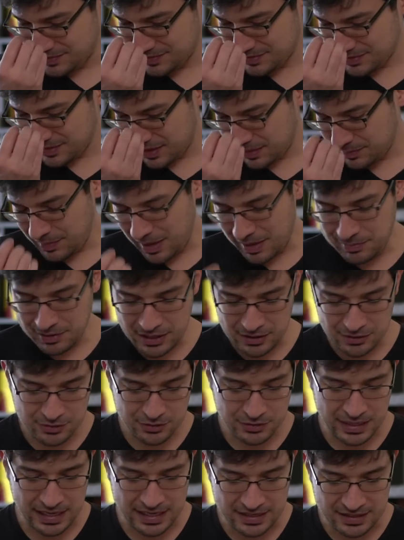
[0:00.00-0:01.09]
maybe I'll
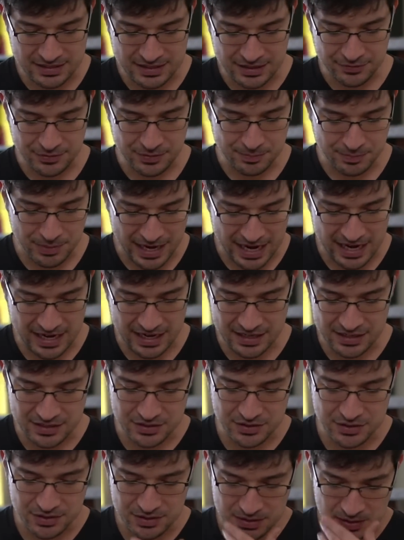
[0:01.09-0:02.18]
create a different
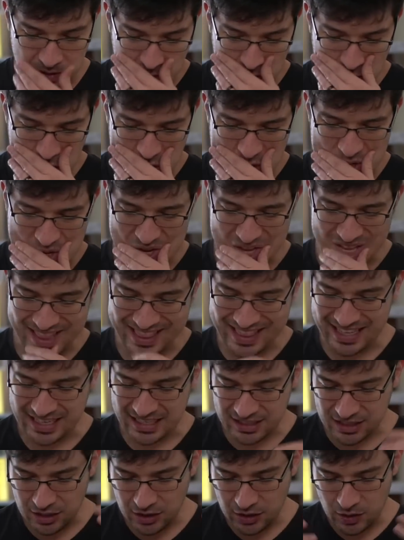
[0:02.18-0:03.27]
page and, like,
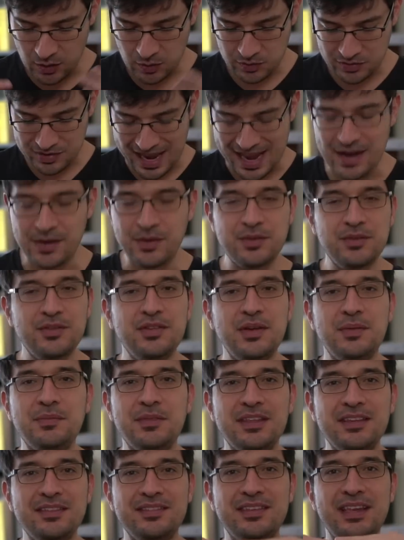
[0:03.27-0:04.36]
close out some of
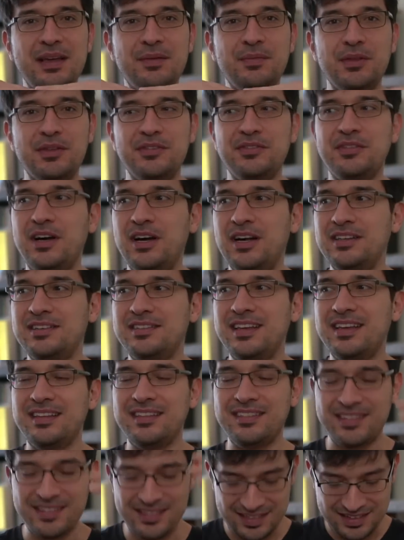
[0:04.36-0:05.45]
these table of
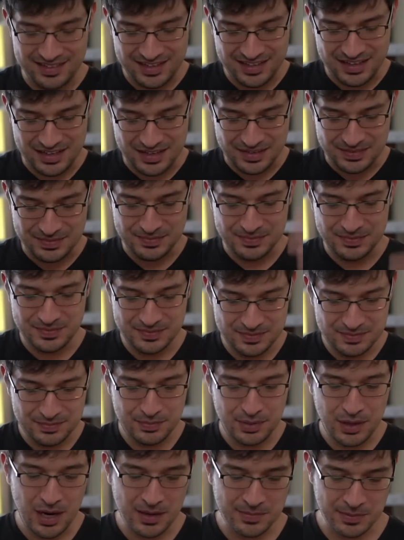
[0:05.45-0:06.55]
contents,
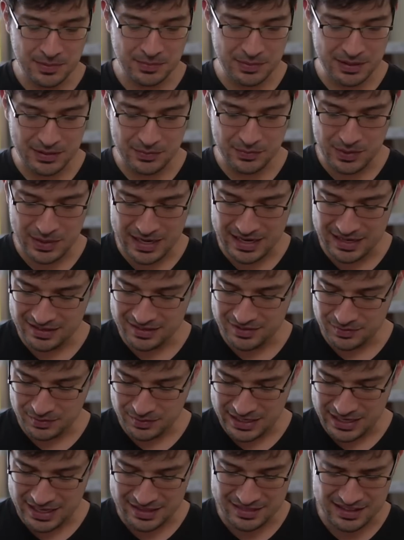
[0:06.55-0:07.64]
probably when
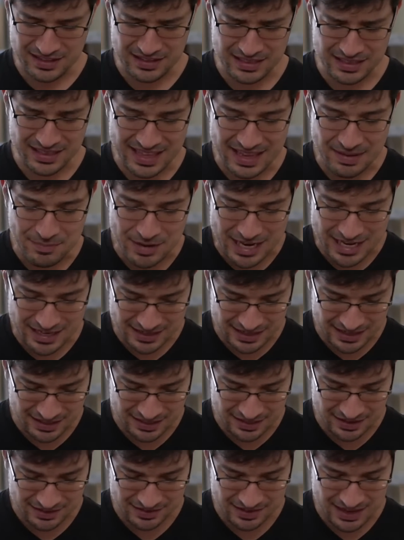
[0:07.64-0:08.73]
we hit the limit in
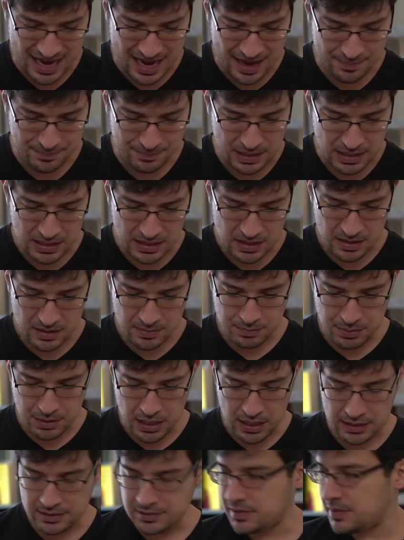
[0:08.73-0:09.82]
this app.
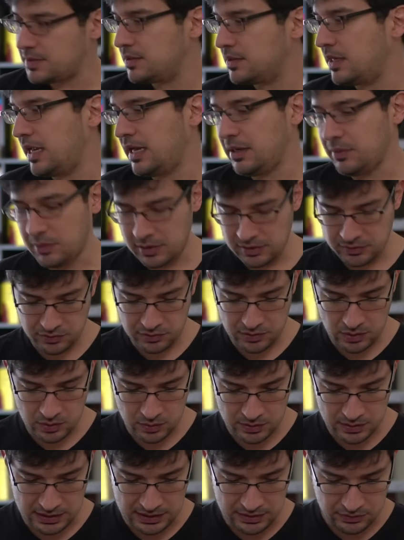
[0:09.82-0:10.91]
But anyway, so
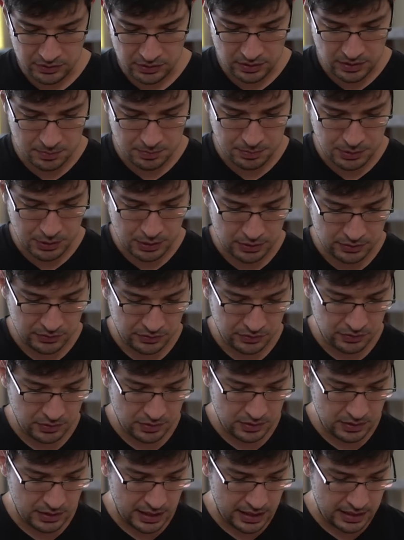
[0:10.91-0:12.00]
these are the
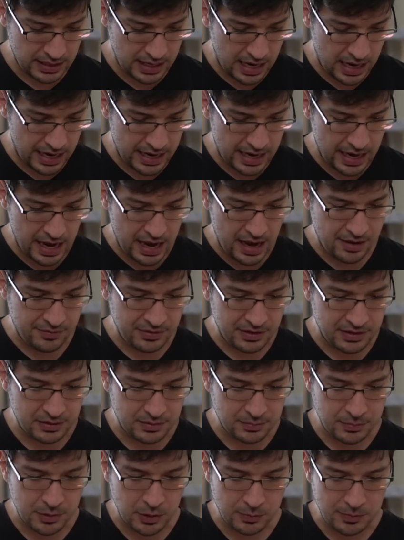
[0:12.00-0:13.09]
books that I have at the
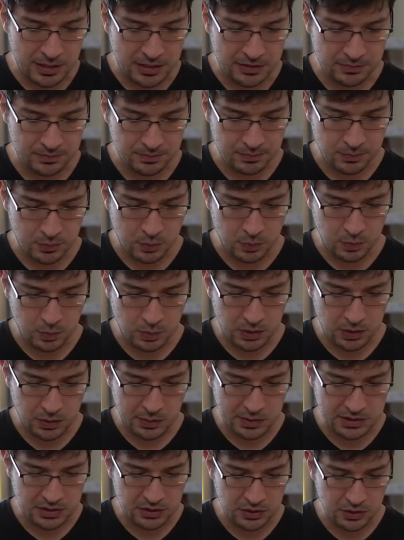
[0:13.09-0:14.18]
moment. We're
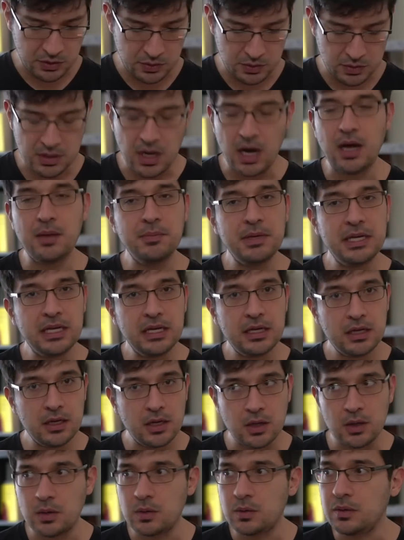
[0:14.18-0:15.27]
going to do Taalman and
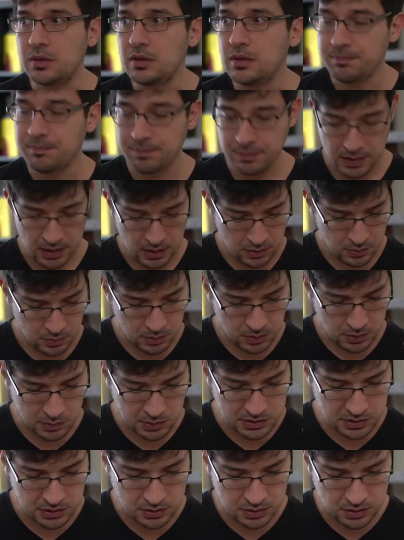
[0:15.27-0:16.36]
Cohn. We're
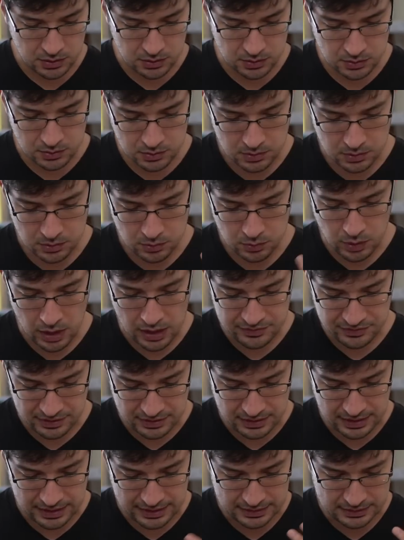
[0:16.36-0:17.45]
going to do
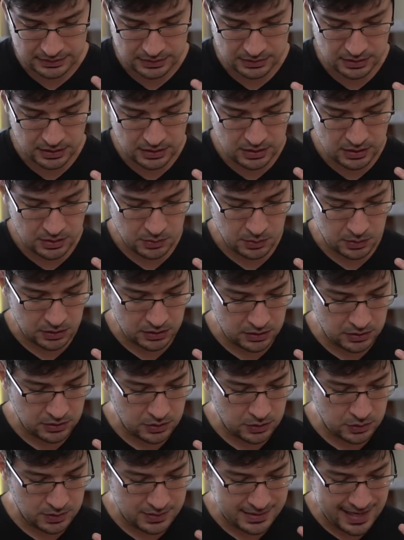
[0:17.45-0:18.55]
Rosenlicht. We're going to
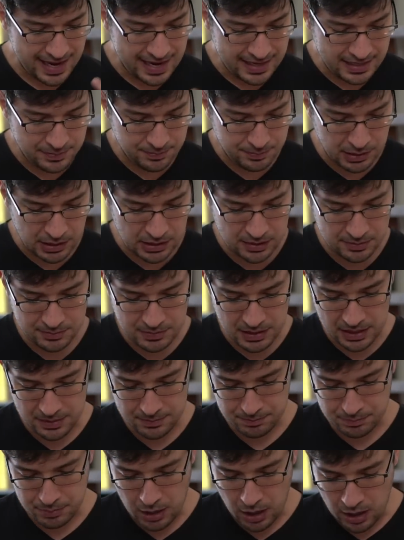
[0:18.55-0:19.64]
do Tenenbaum
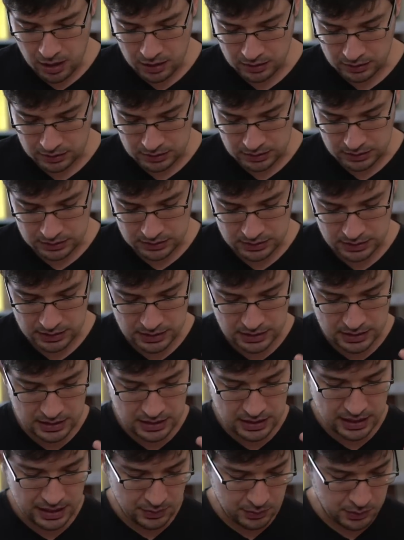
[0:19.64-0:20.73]
and Pollard.
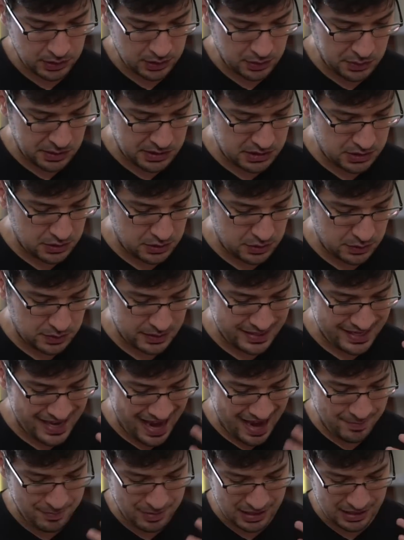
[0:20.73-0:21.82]
And we're going to do
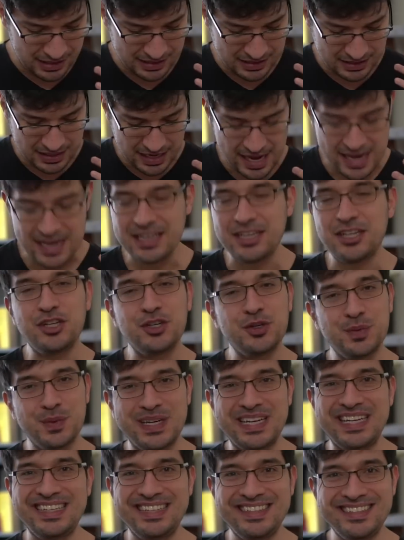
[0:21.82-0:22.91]
Gamelin and
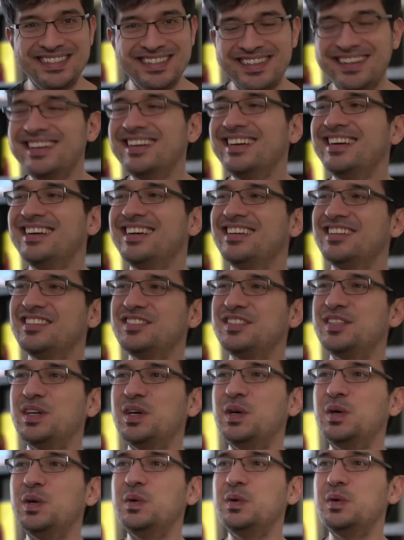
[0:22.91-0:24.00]
Green.
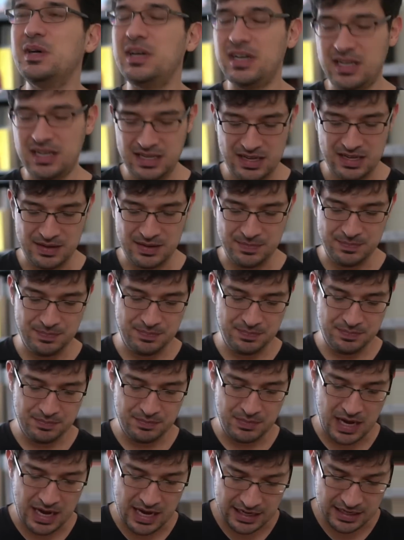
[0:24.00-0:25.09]
So
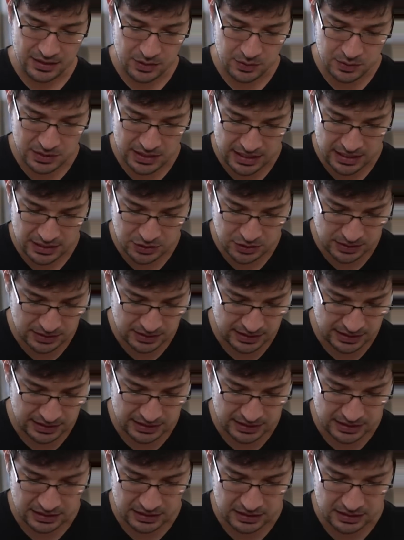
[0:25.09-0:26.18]
my notation
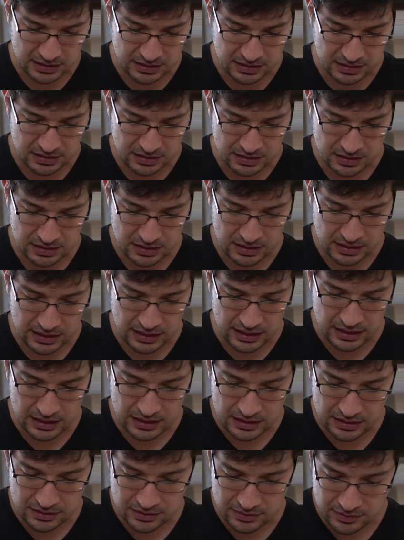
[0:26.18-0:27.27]
here
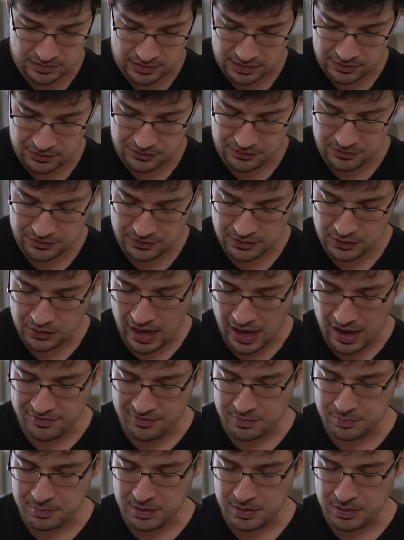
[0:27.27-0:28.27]
is, if you haven't been